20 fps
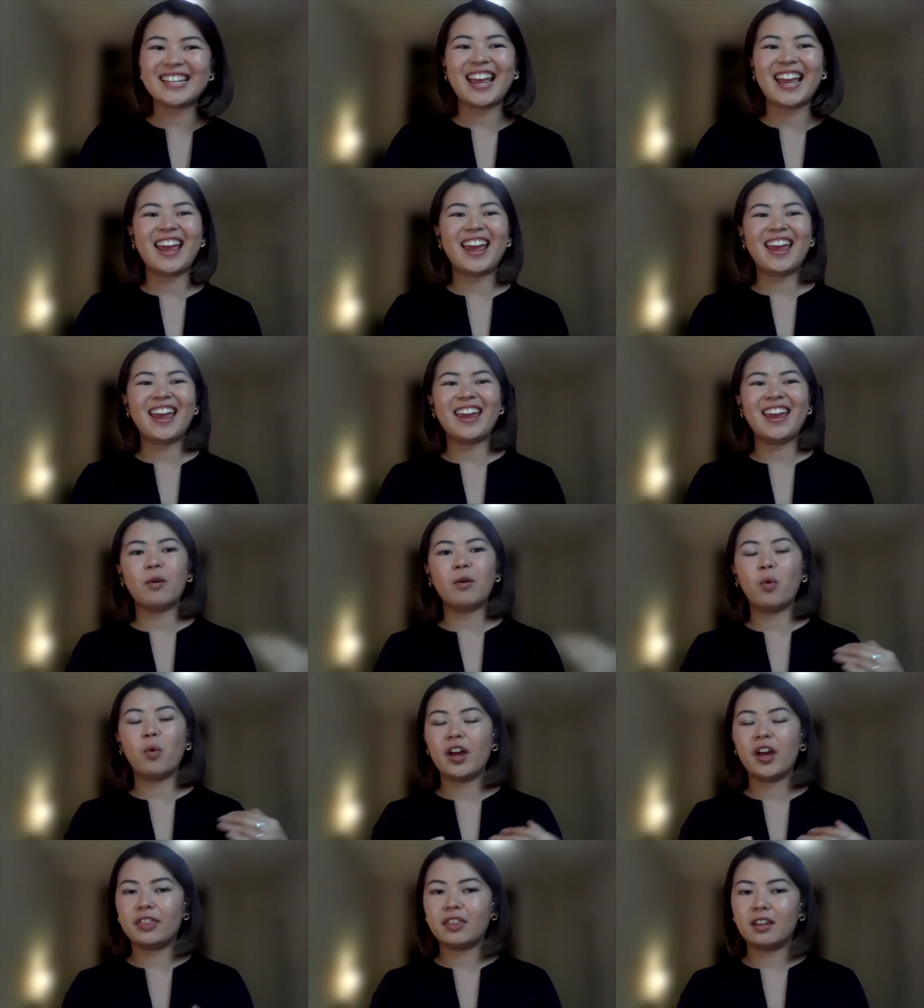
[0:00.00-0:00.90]
saying,
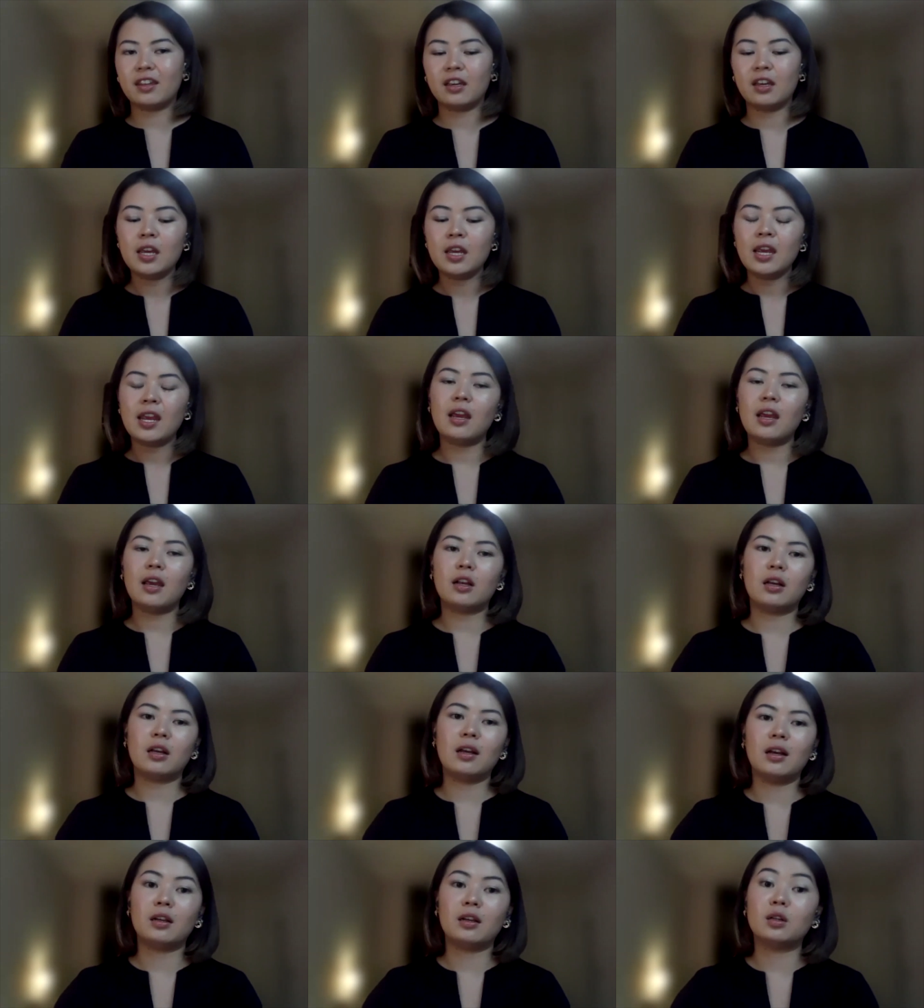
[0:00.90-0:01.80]
what the
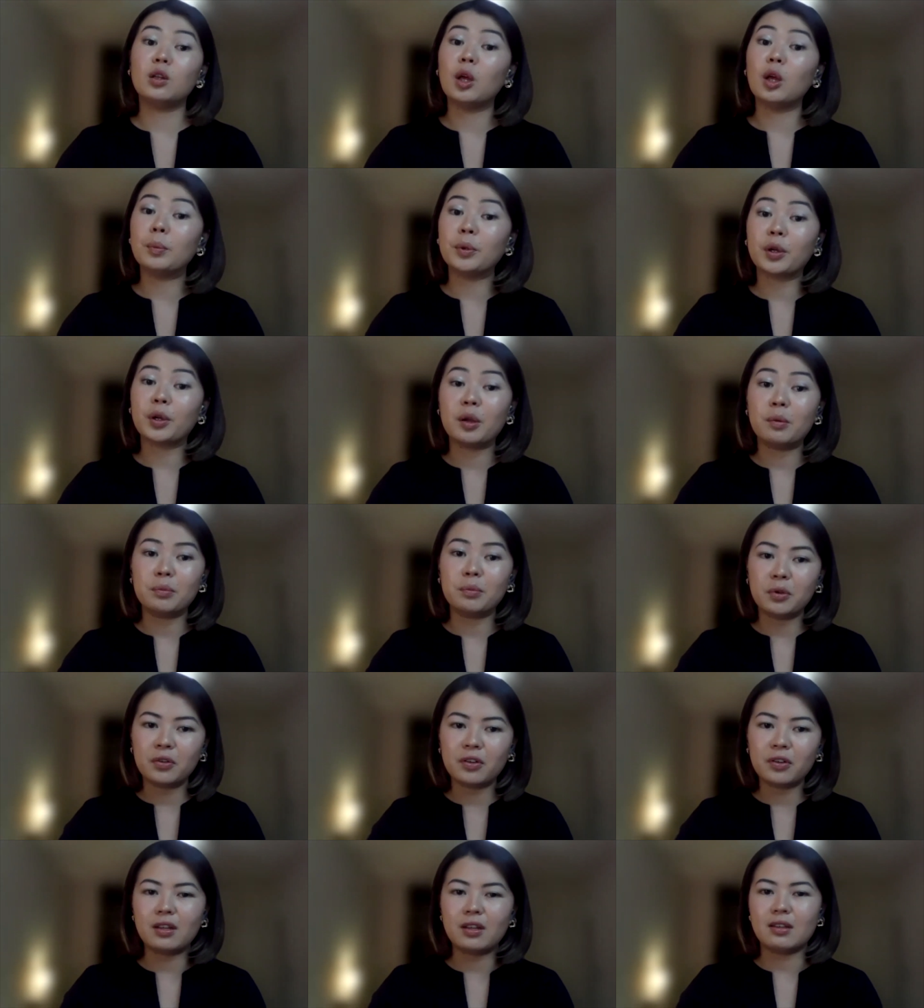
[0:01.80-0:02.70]
uh, global
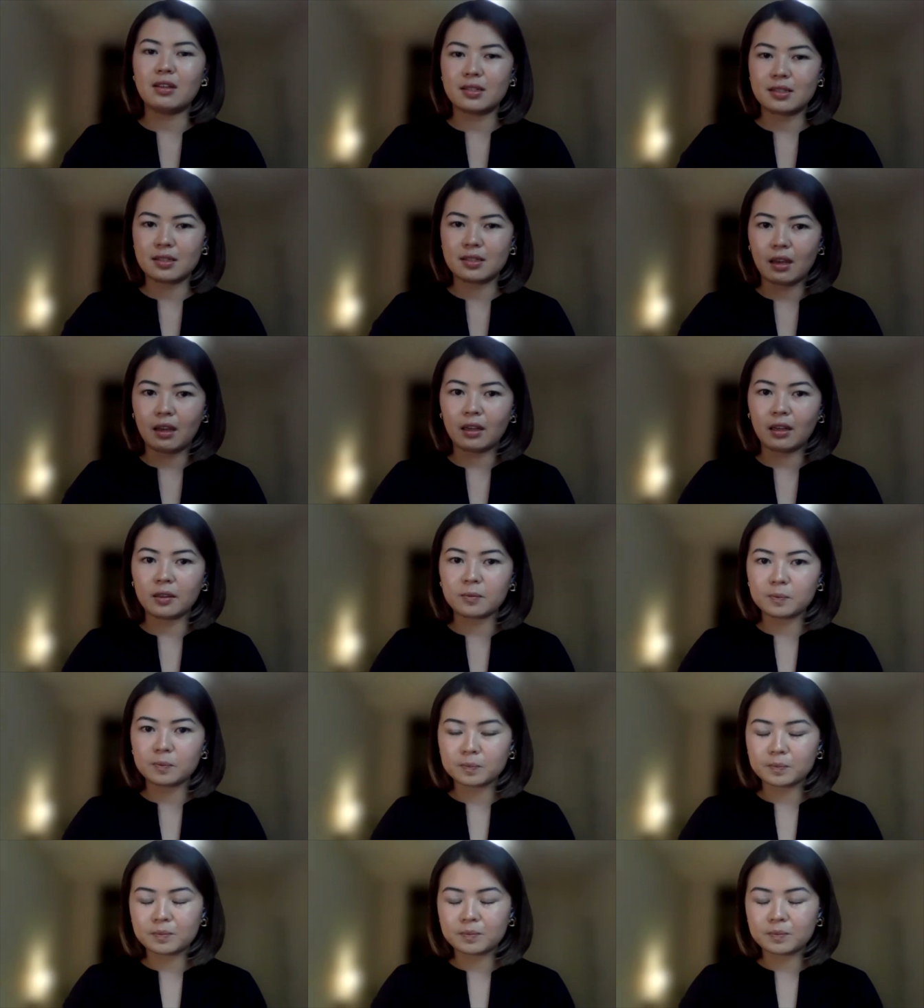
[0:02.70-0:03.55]
community is saying.